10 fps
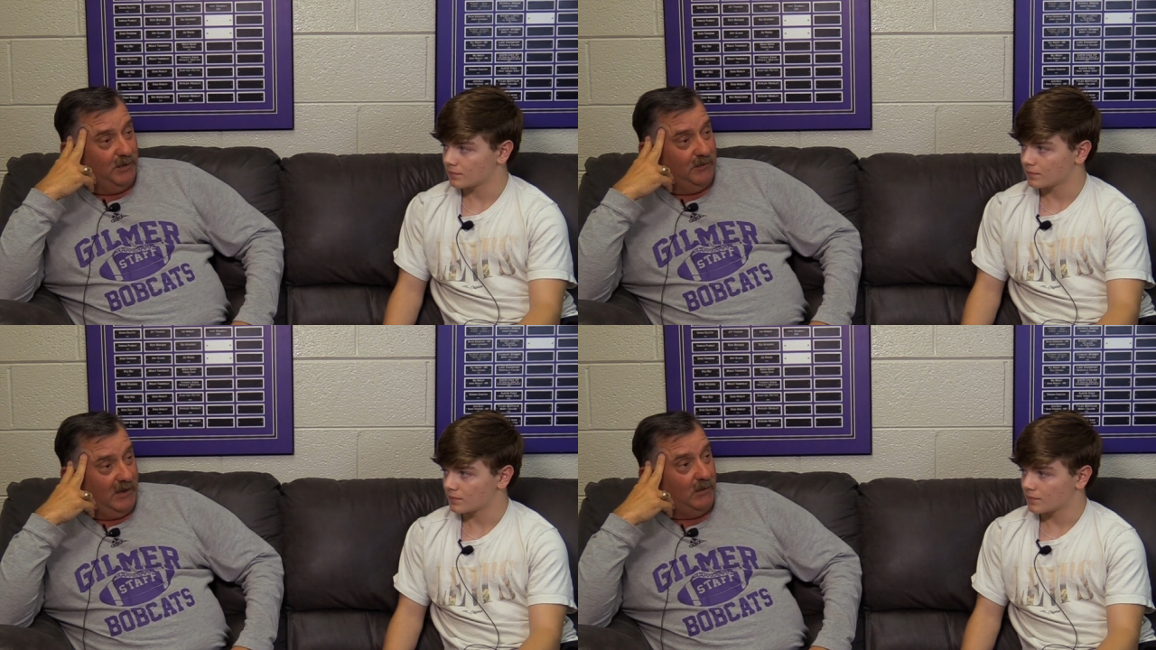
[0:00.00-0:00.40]

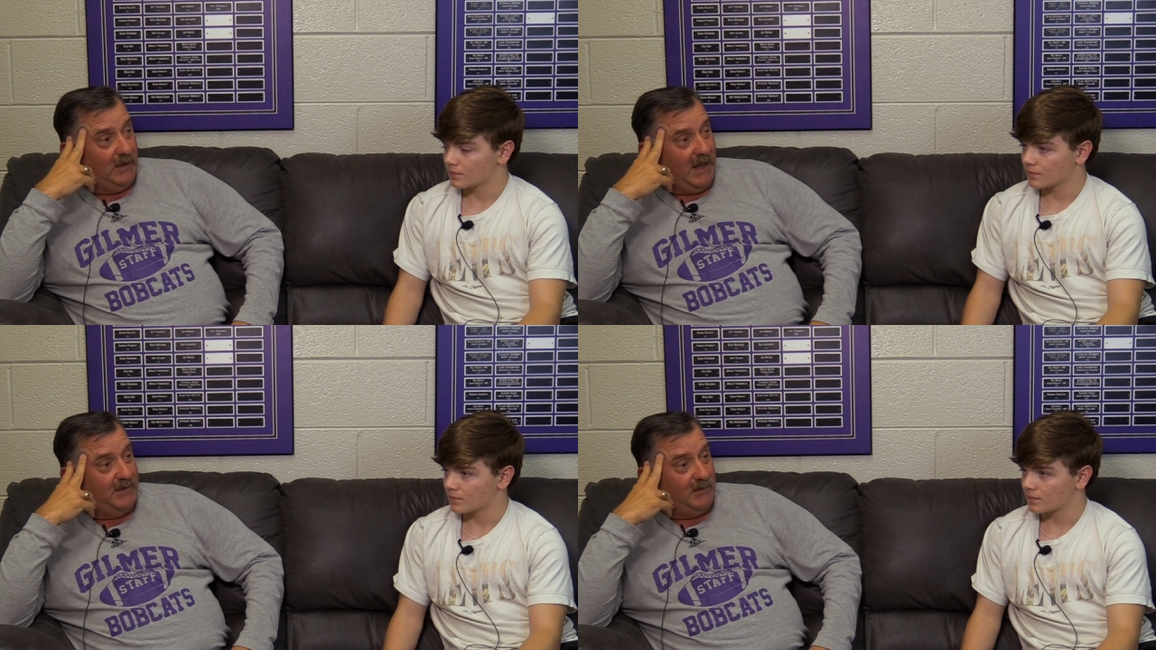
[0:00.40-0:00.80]
Speaker 1: who they'll
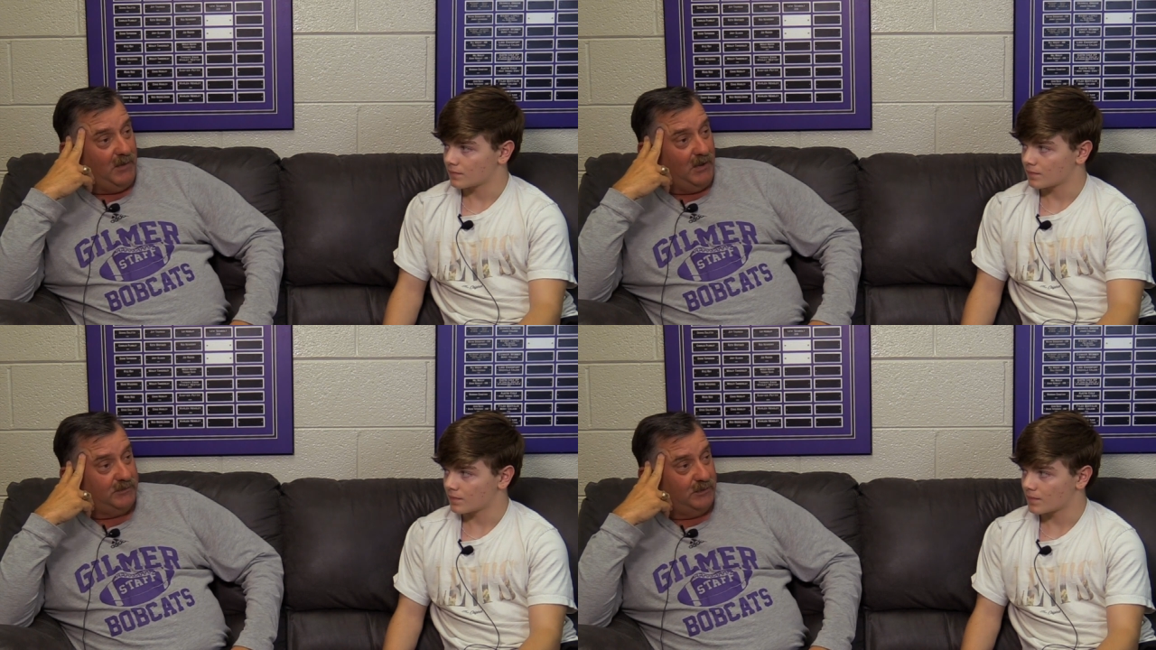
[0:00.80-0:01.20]
hand the
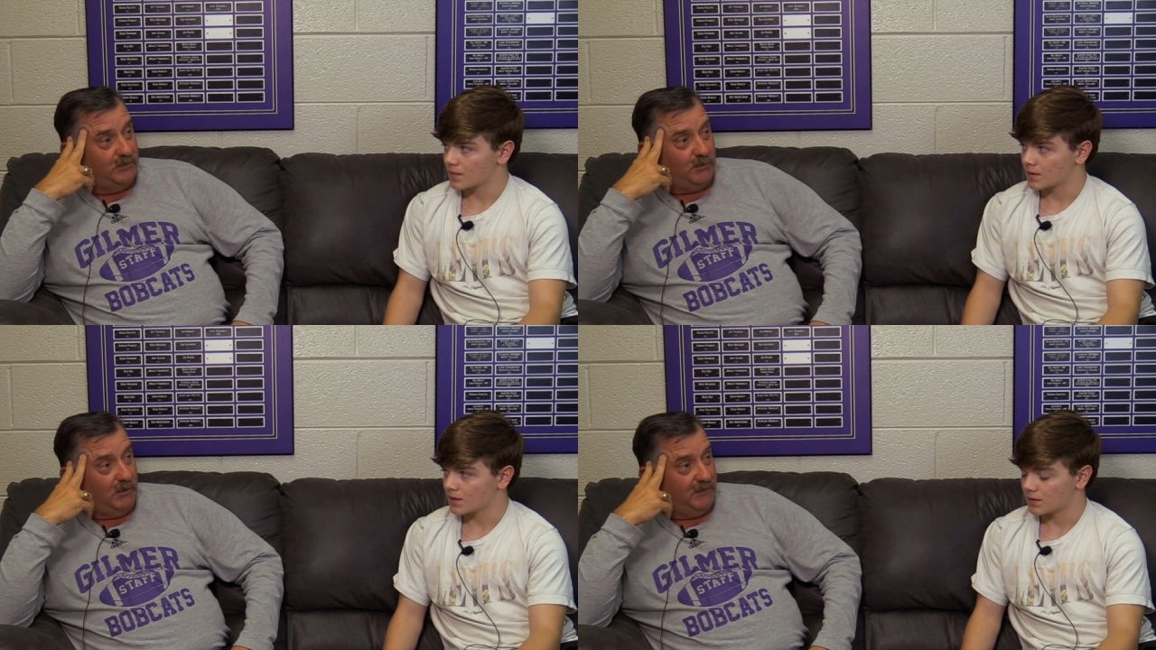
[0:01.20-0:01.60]
ball
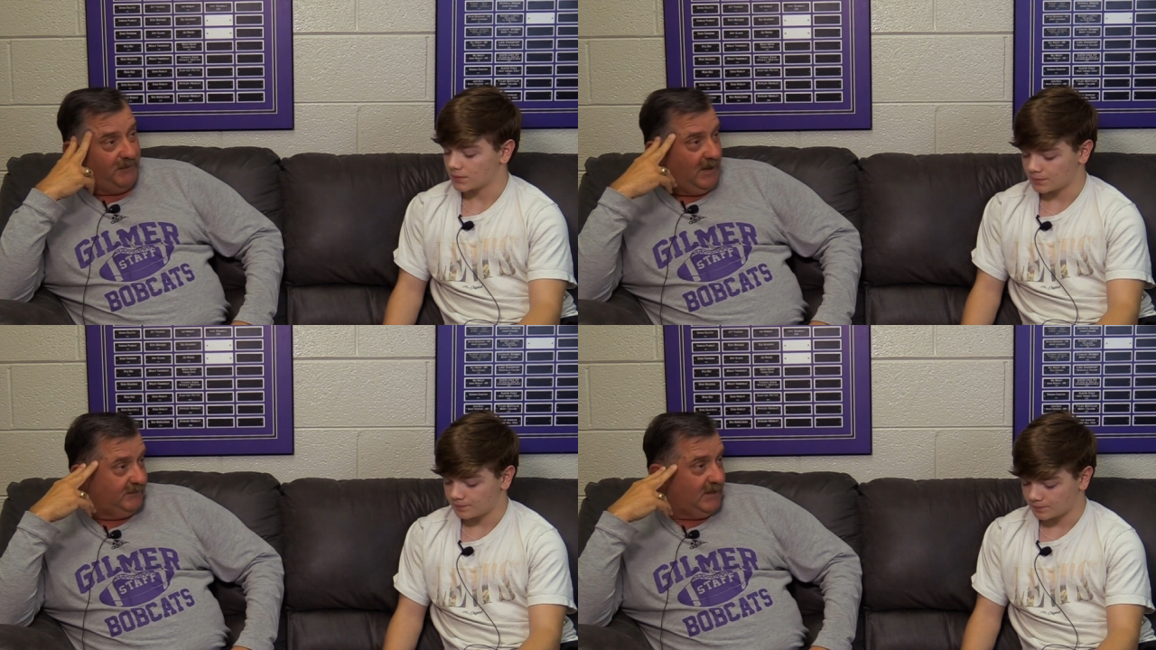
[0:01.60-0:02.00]
to
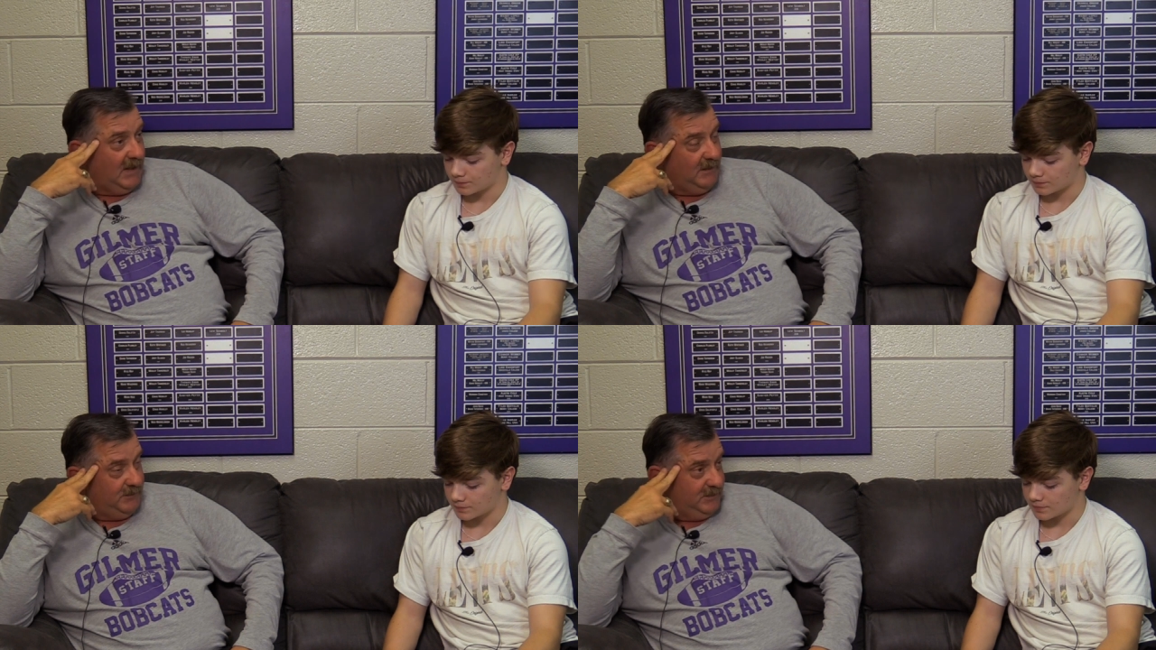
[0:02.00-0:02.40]
25
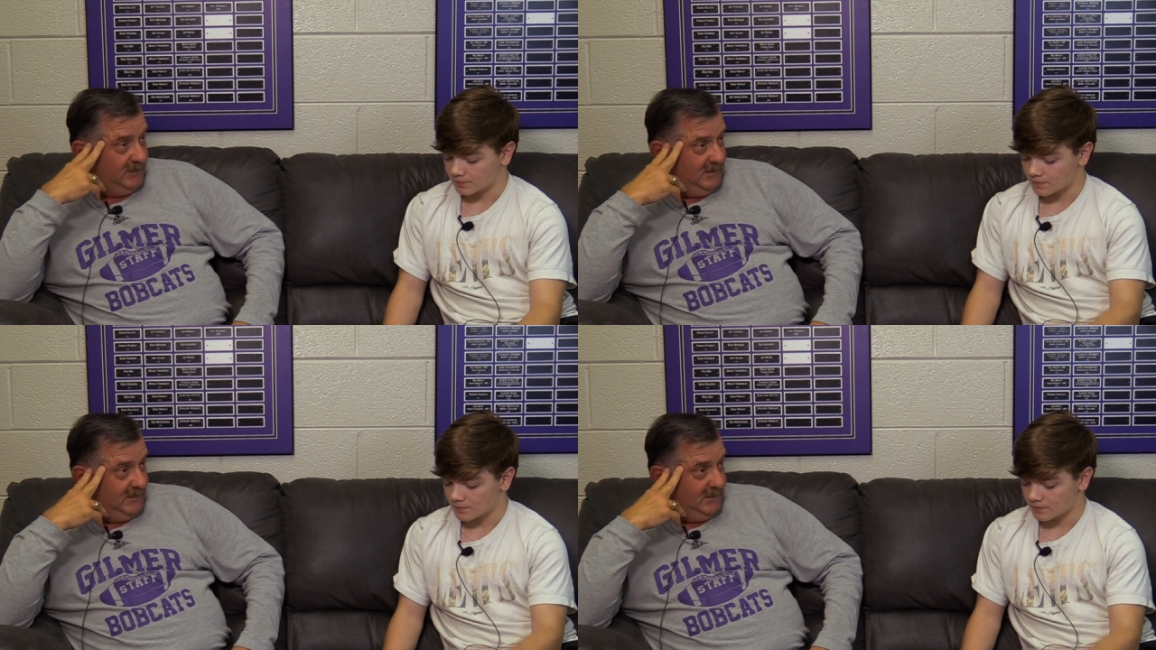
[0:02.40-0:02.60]
times,